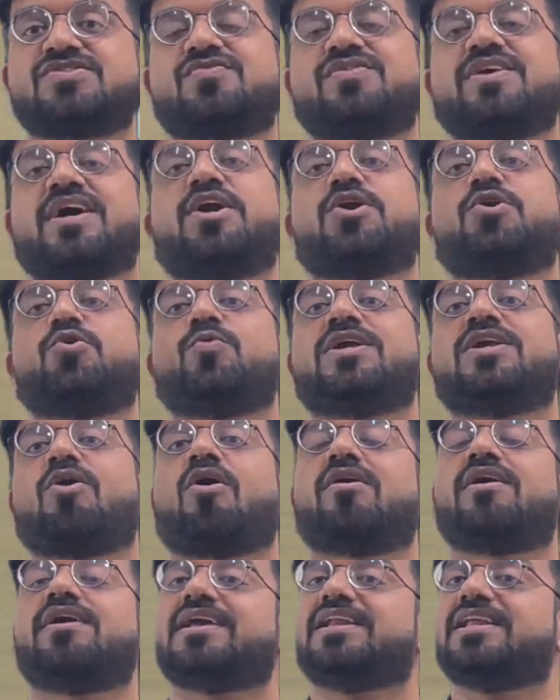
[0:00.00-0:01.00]
we are doing
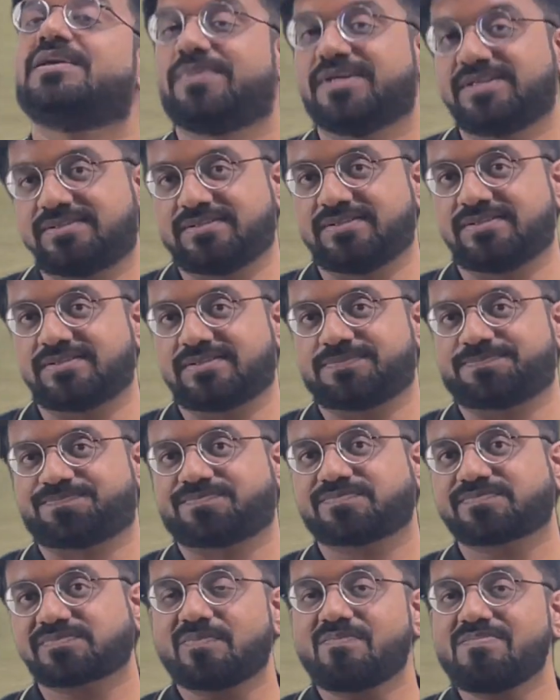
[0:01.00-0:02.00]
on a daily basis?
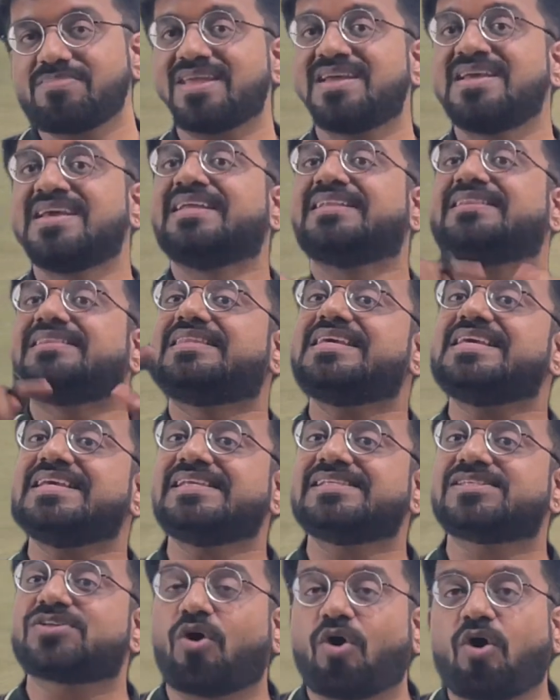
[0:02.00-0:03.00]

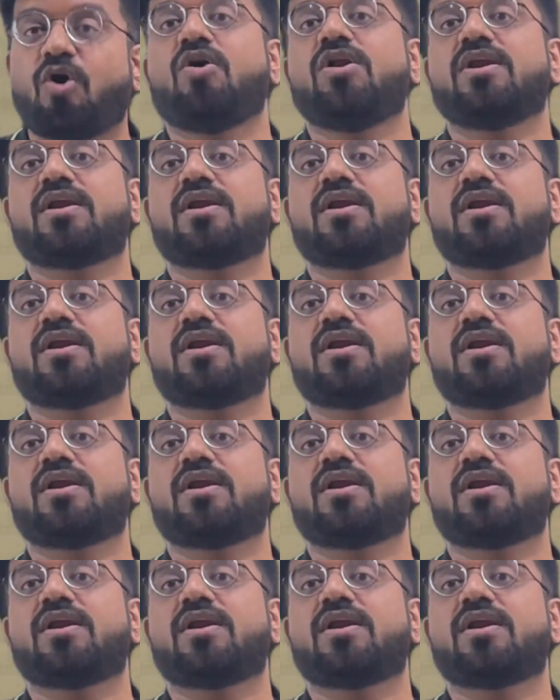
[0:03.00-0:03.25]
These all